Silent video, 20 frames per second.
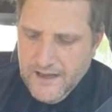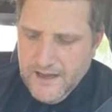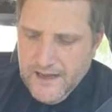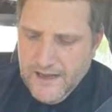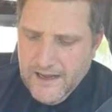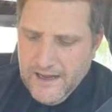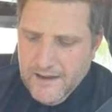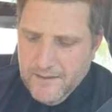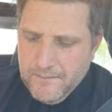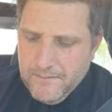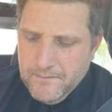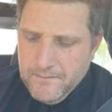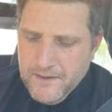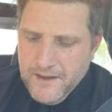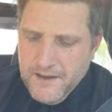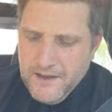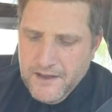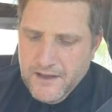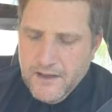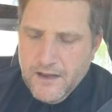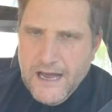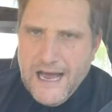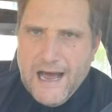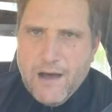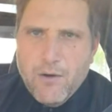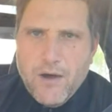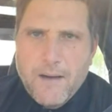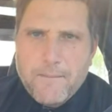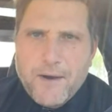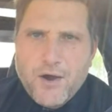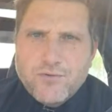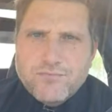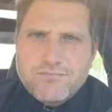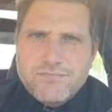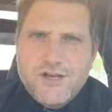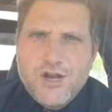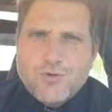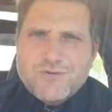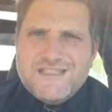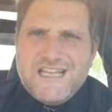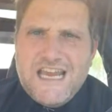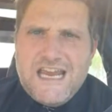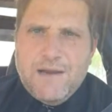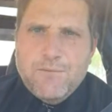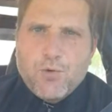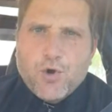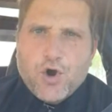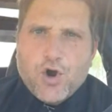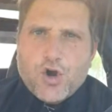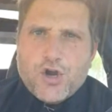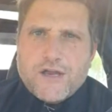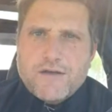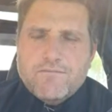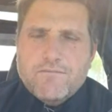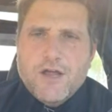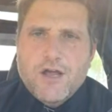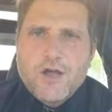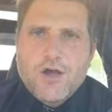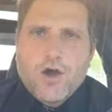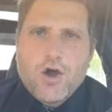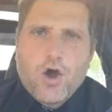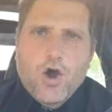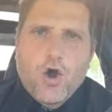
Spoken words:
about teamwork and